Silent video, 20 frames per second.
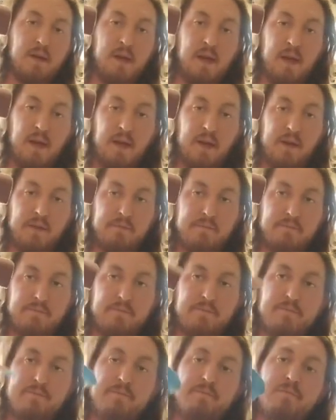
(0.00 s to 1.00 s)
and
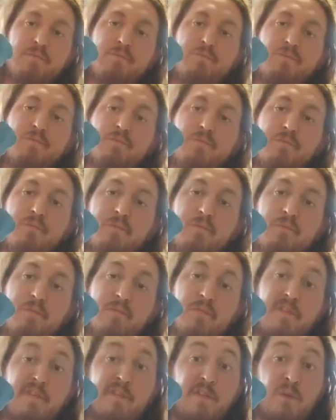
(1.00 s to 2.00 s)

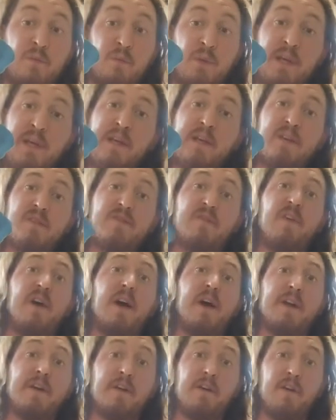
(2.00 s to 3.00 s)
for me, as
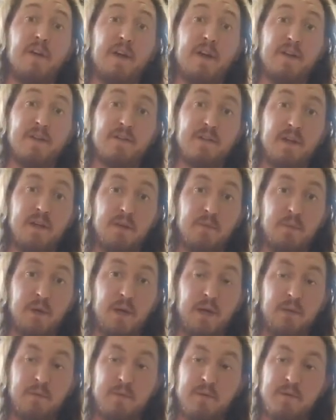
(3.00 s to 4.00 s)
fine a grain
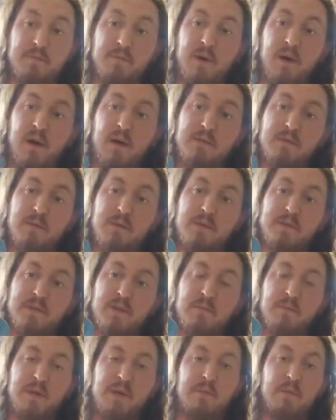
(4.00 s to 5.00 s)
sandpaper as possible.
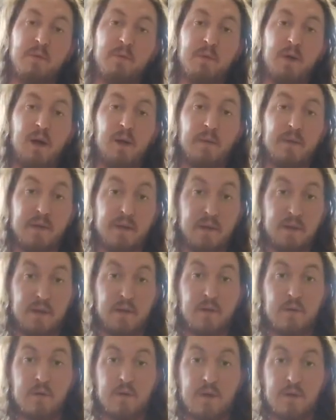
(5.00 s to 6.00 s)
Some people probably can get
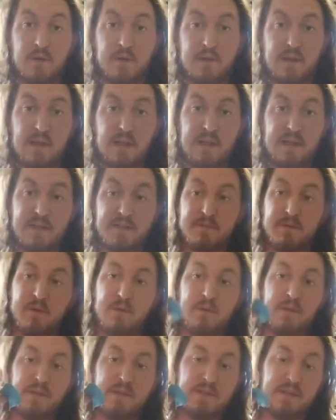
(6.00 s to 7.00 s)
away with less, but
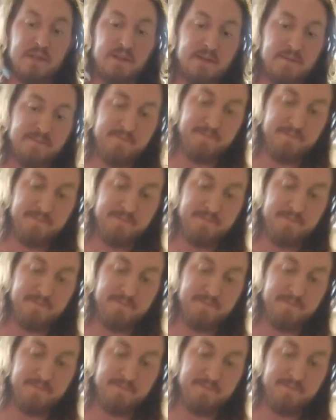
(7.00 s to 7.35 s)
we'll see.